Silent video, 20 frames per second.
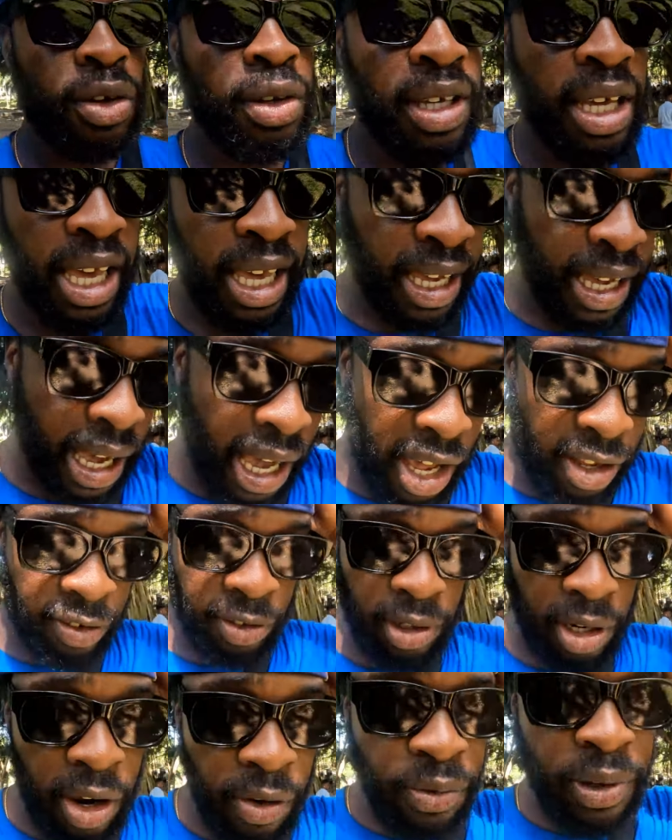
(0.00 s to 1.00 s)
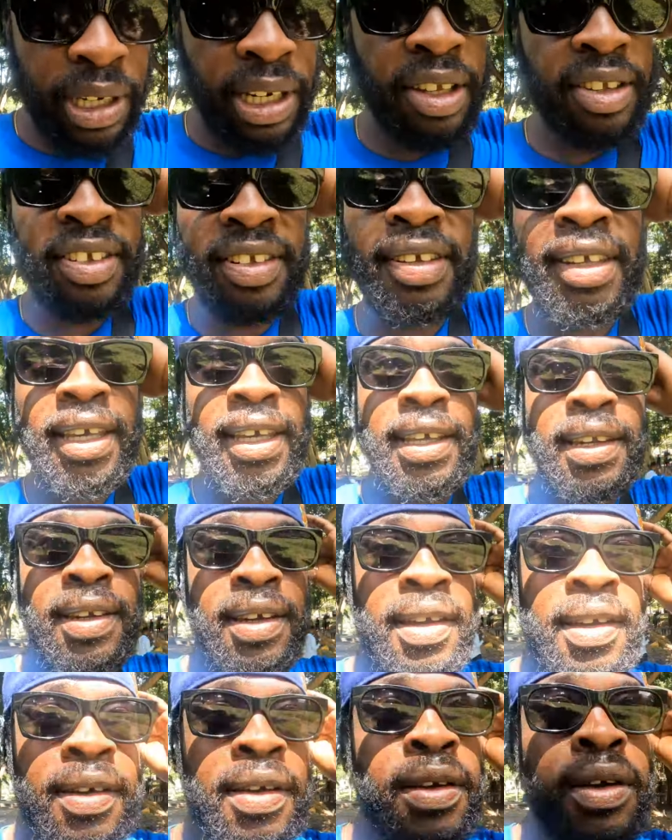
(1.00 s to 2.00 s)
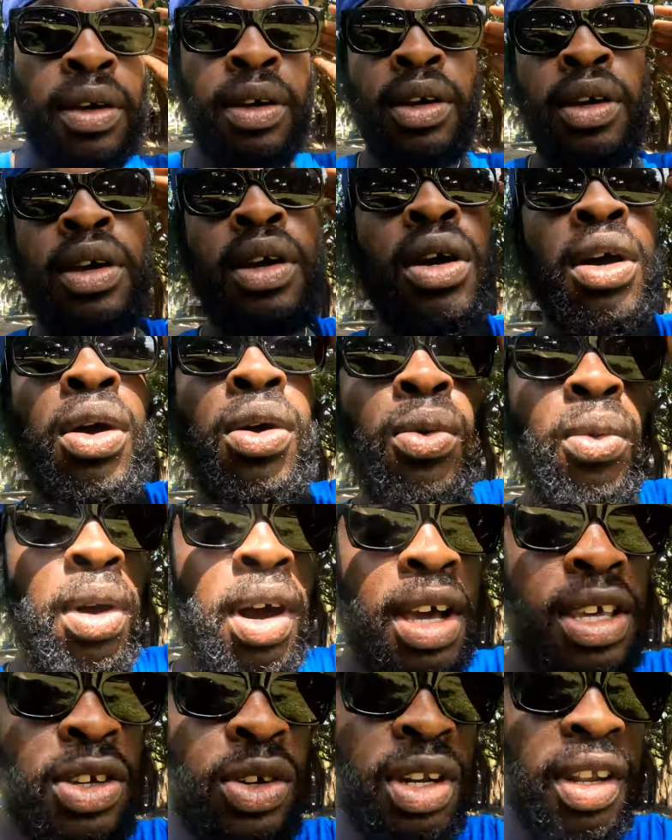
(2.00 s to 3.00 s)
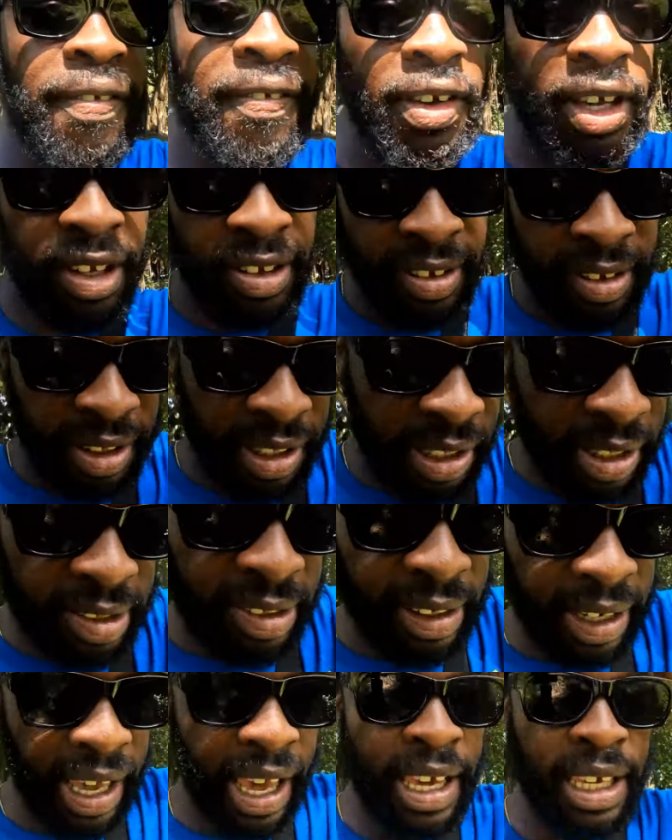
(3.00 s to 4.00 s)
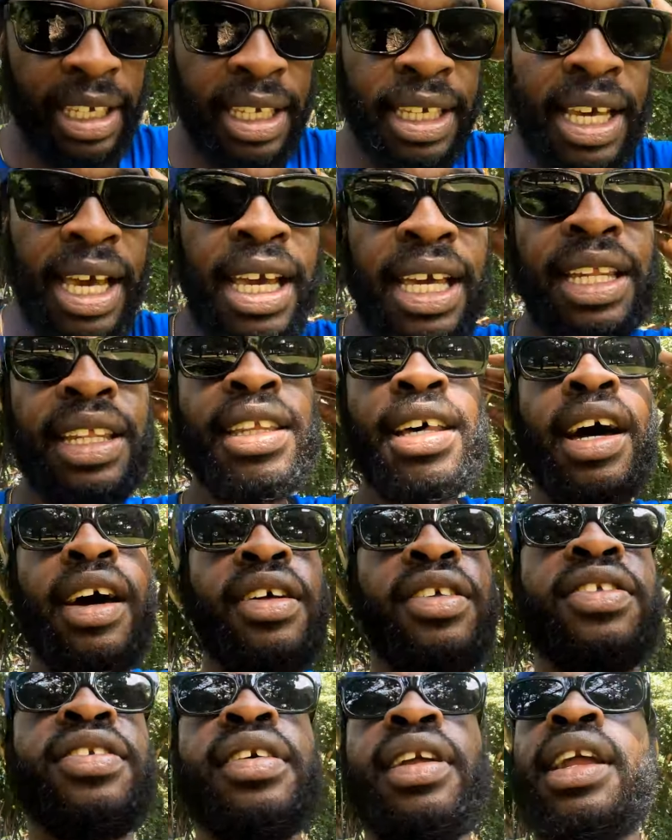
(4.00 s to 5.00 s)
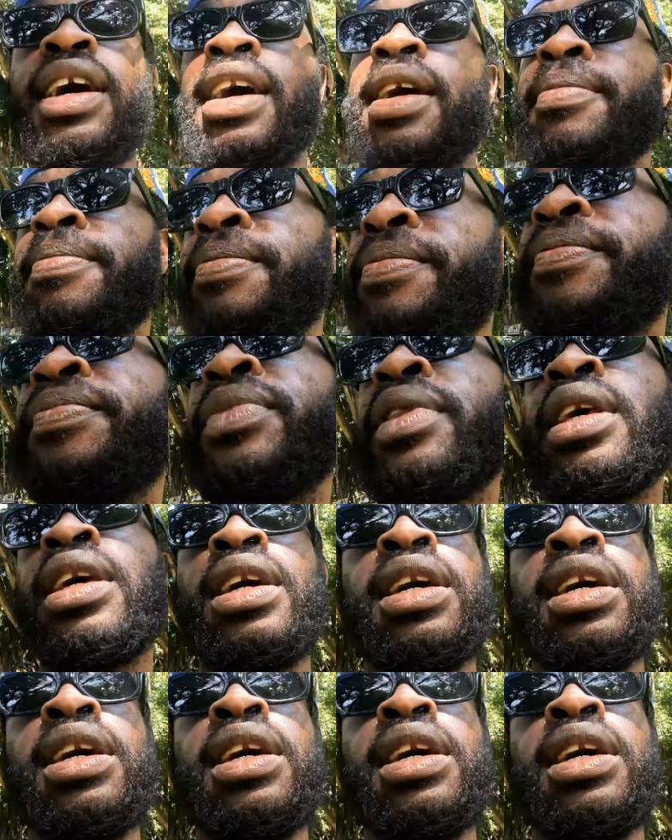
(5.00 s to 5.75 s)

So yeah guys, we not really seen what a university is like here in Dar es Salaam.